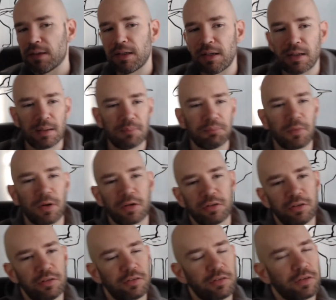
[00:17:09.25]

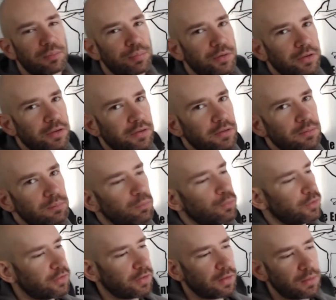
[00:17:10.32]
March is looking pretty good.
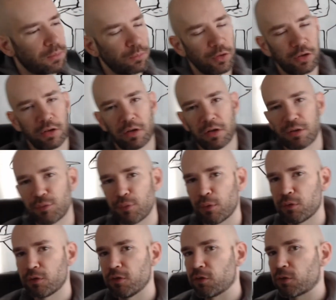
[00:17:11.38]
Once again, I'm working on
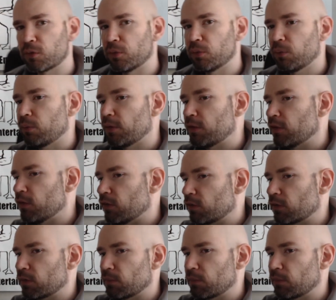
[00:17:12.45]
Devotion's Crew, which is,